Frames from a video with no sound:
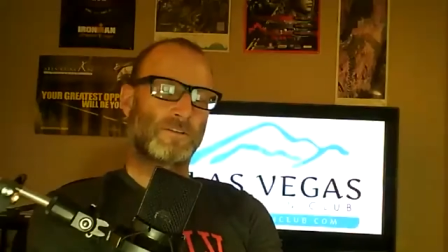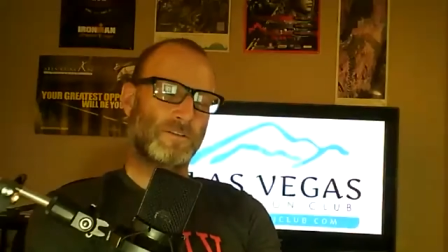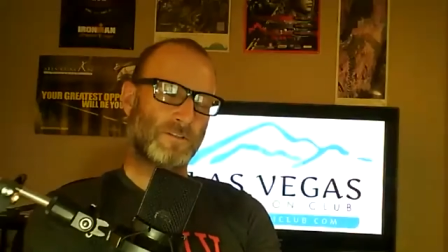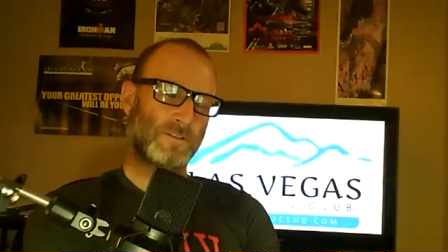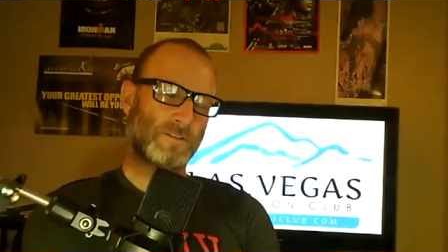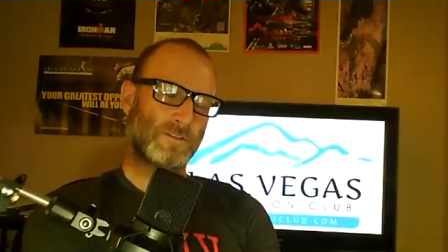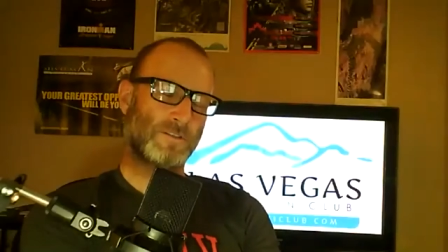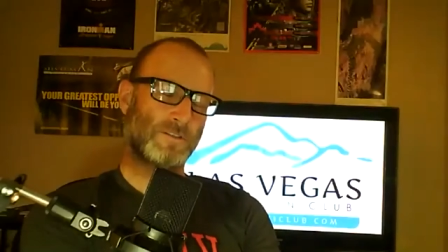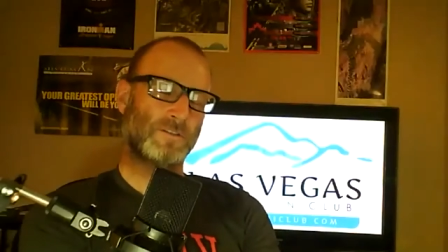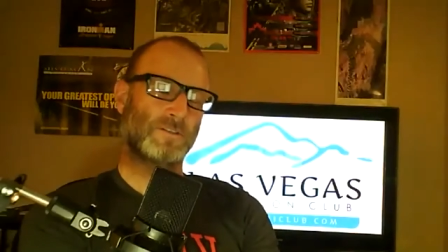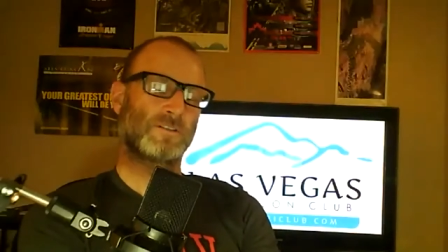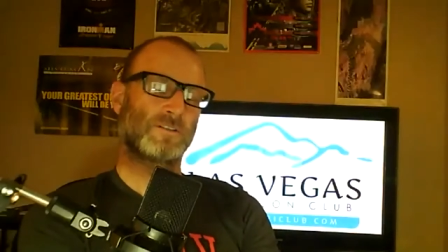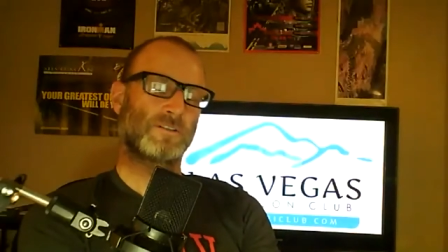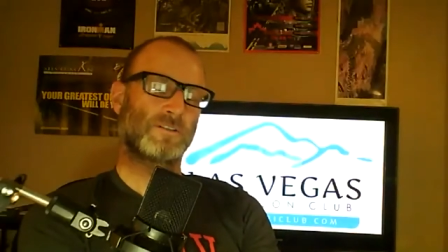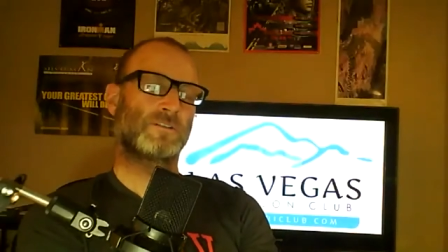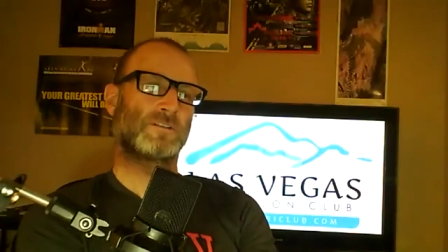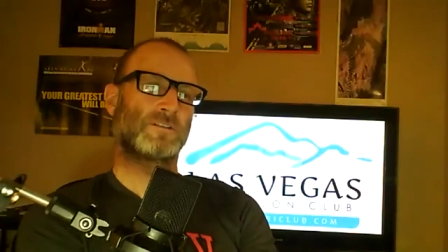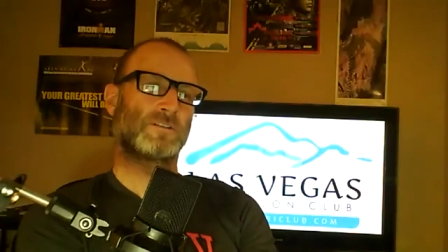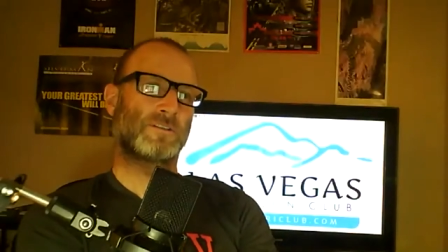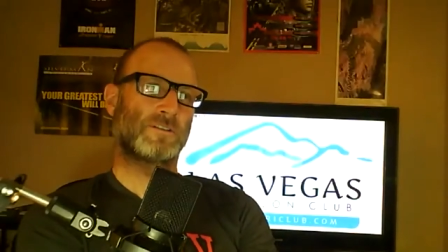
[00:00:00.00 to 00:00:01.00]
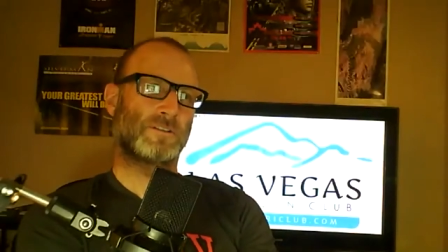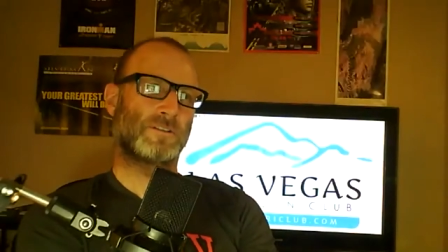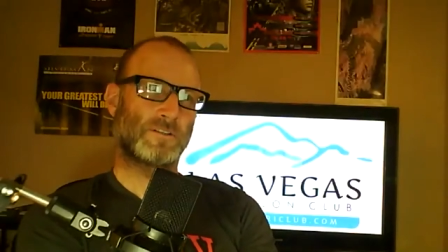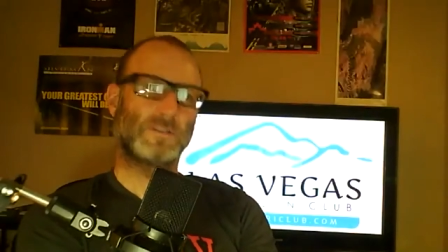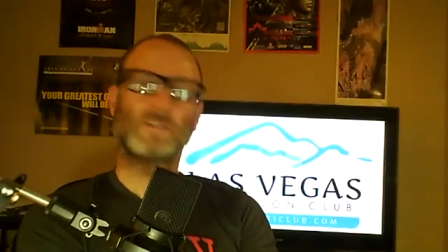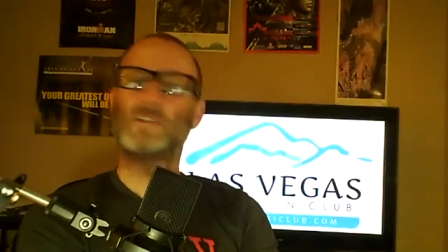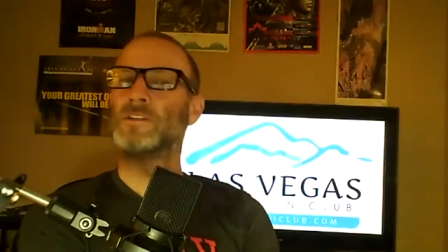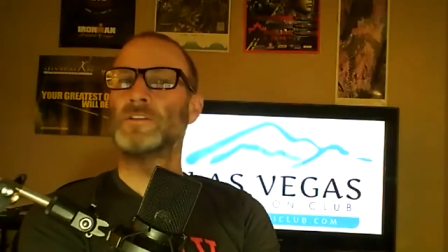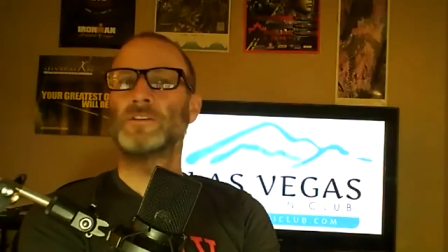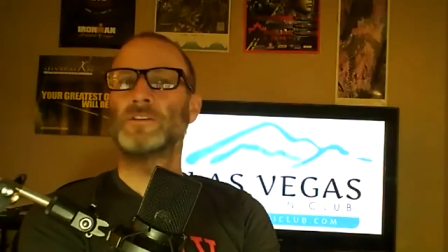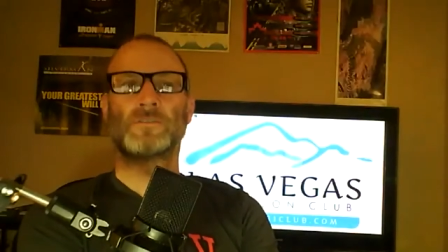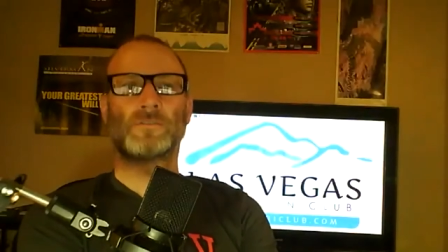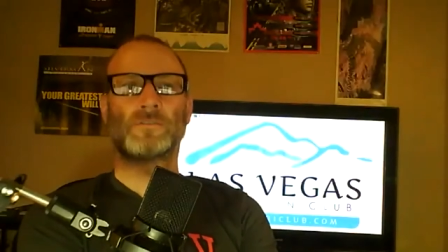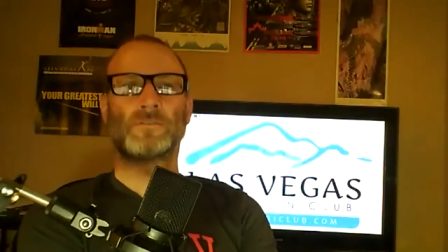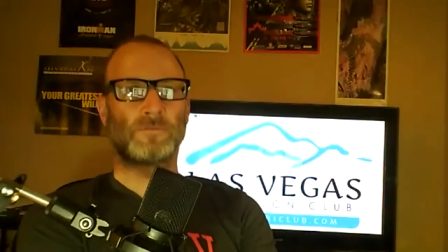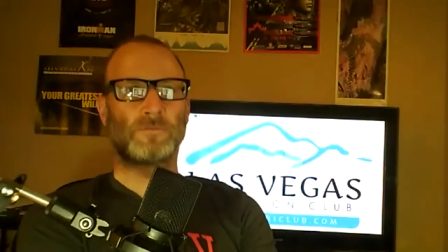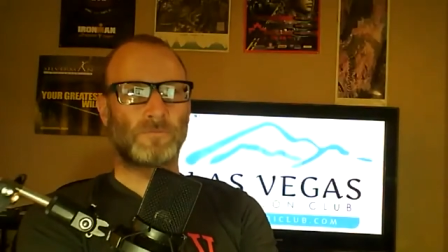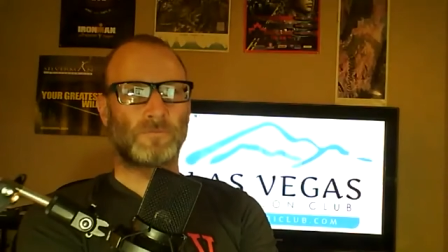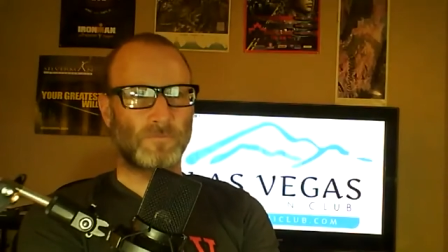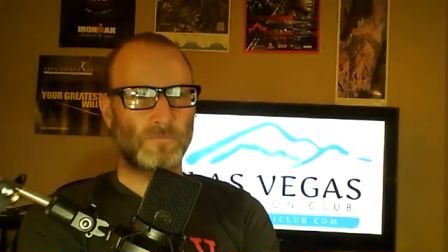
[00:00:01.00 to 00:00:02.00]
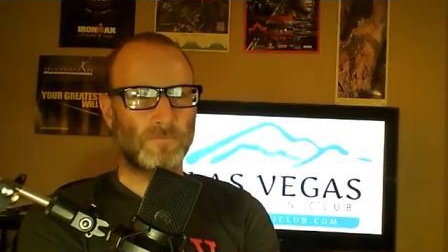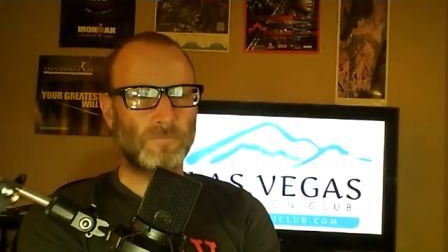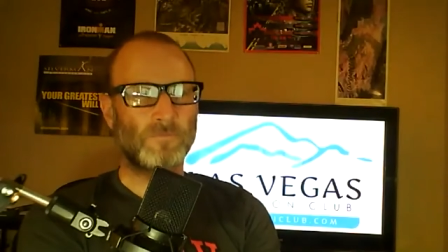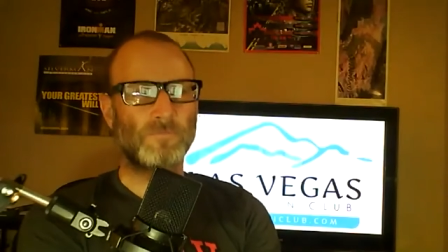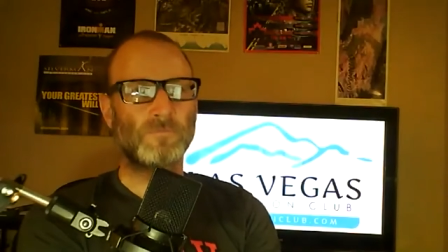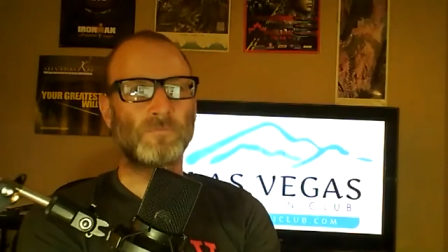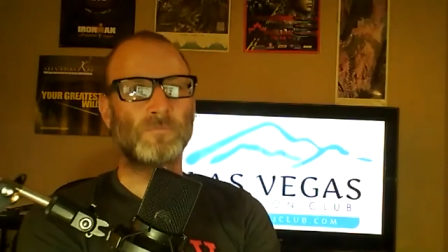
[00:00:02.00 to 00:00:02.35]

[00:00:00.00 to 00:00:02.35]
A lot. I do. I really pay